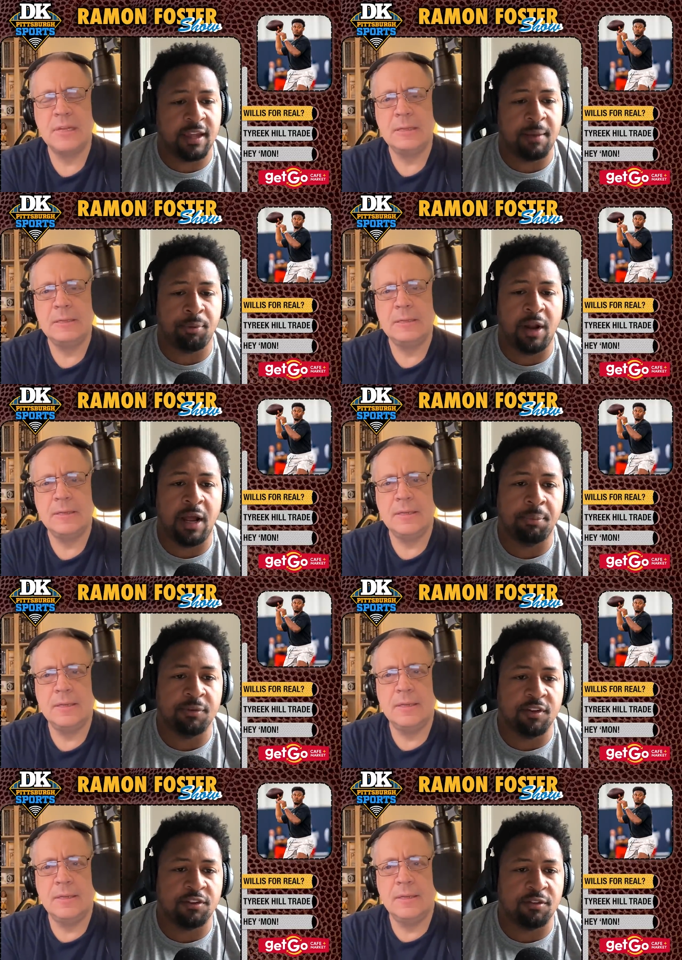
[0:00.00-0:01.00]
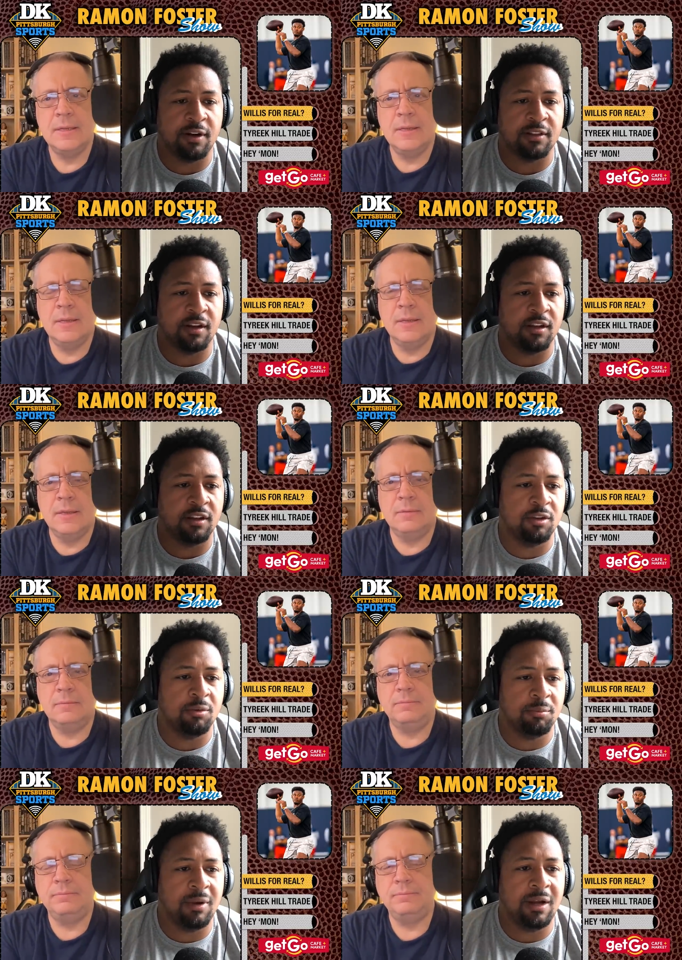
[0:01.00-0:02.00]
Speaker 1: that prime position right there, you
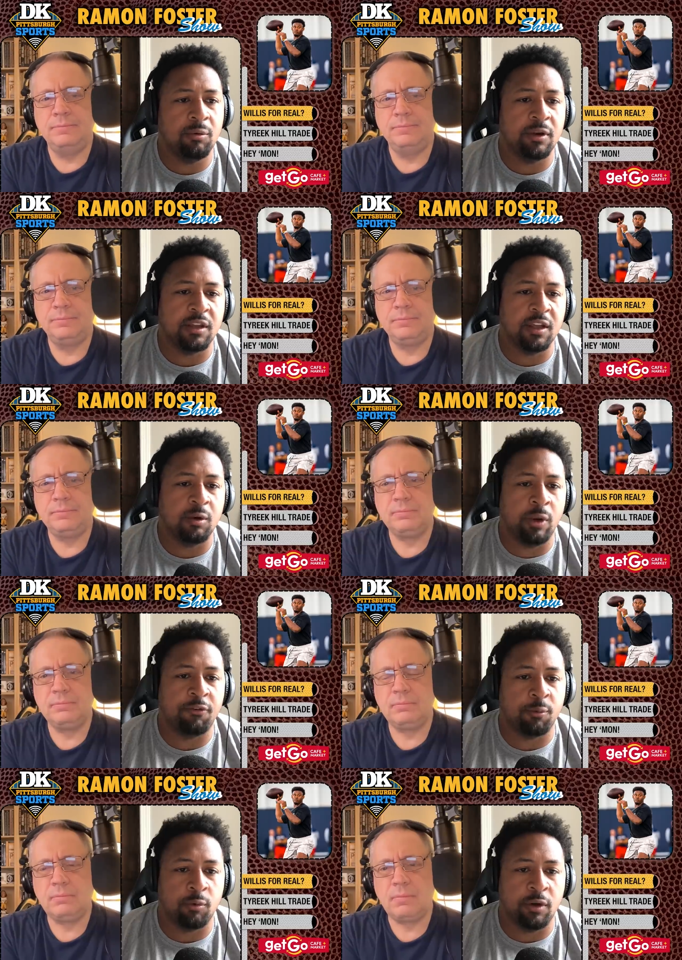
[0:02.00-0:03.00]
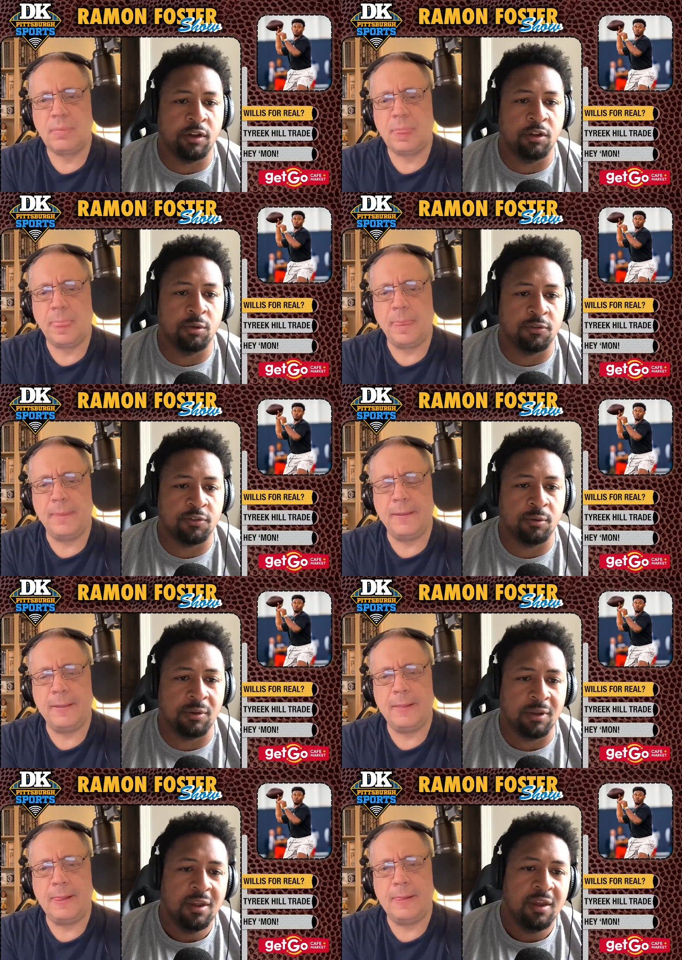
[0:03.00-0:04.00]
might want to get away from where you're used to
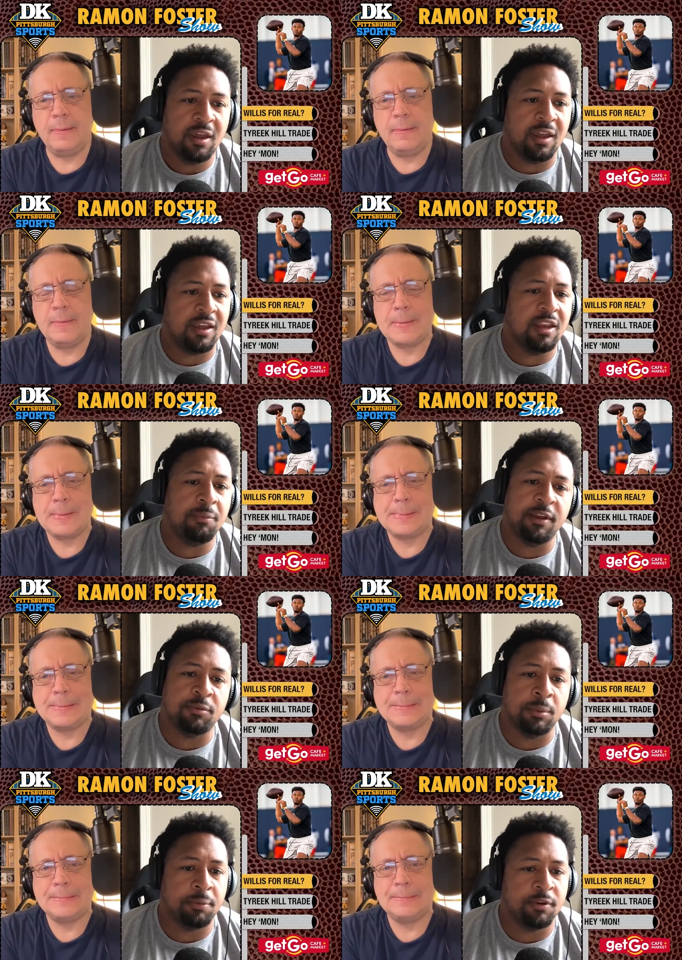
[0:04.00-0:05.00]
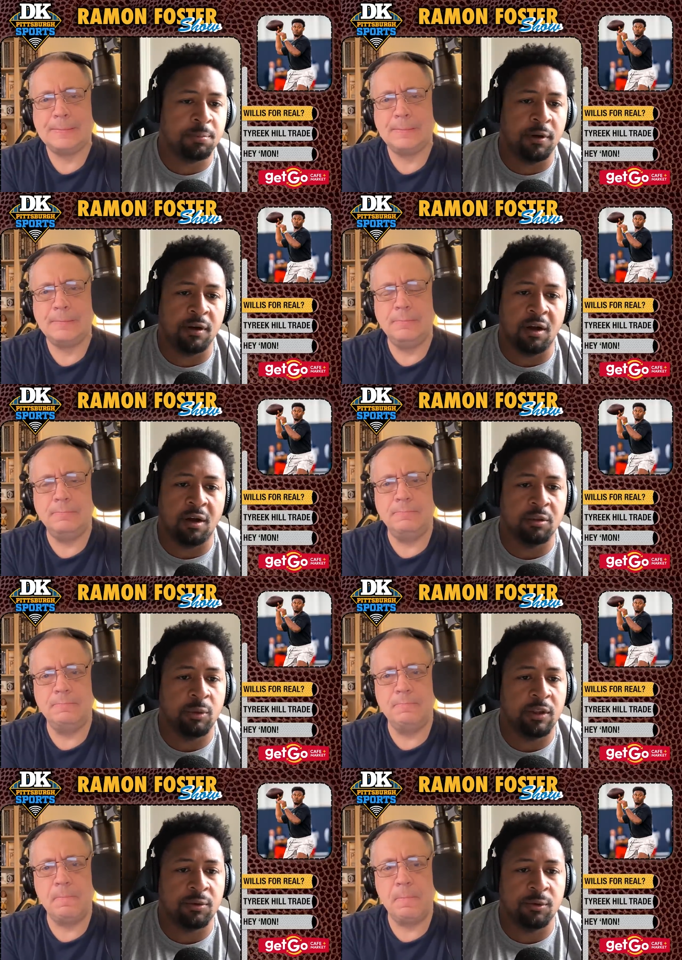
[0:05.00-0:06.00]
it. And Kenny Pickett's been Pittsburgh all the
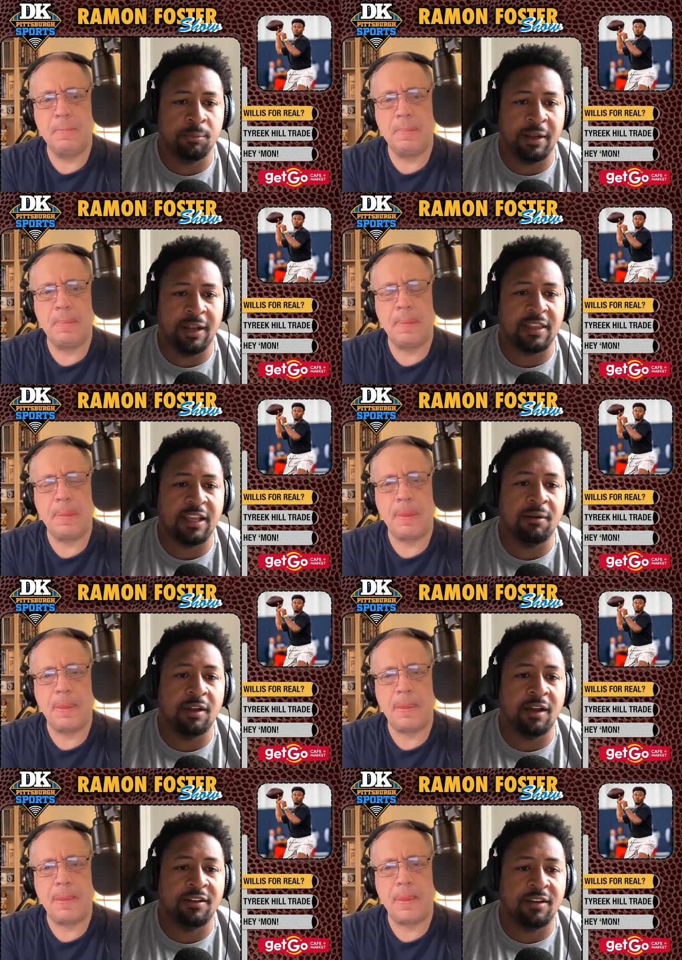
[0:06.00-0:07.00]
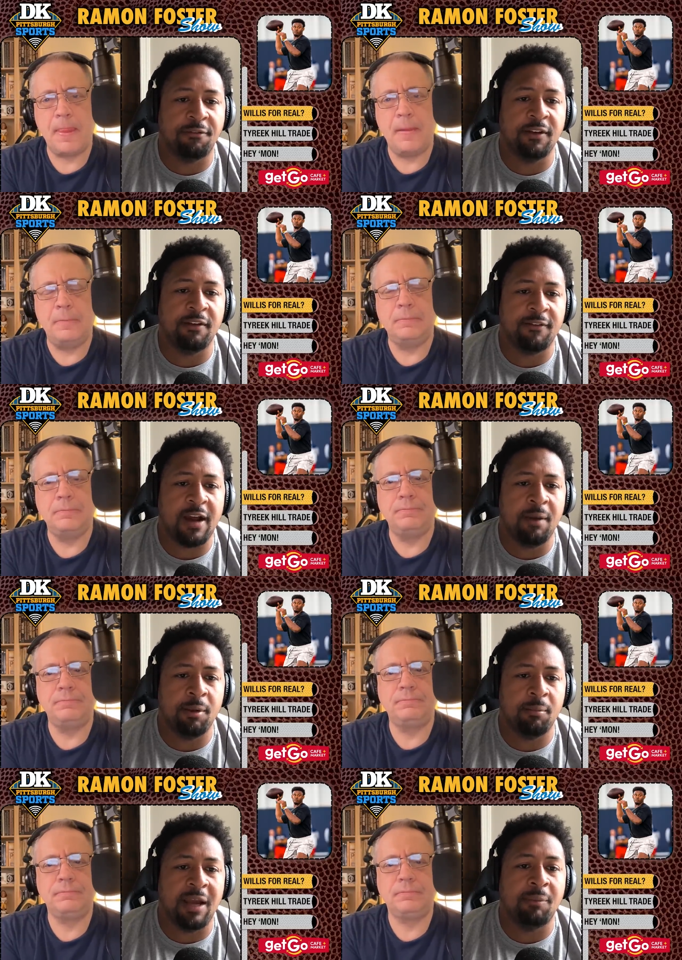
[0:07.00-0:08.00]
way through, man. I think a, a different
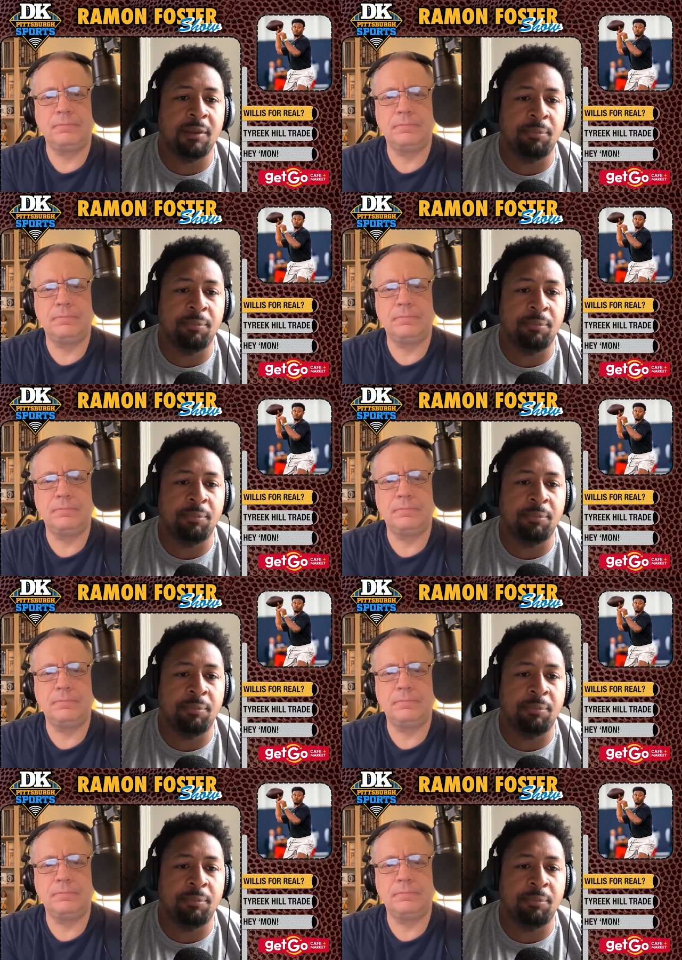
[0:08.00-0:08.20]
environment might be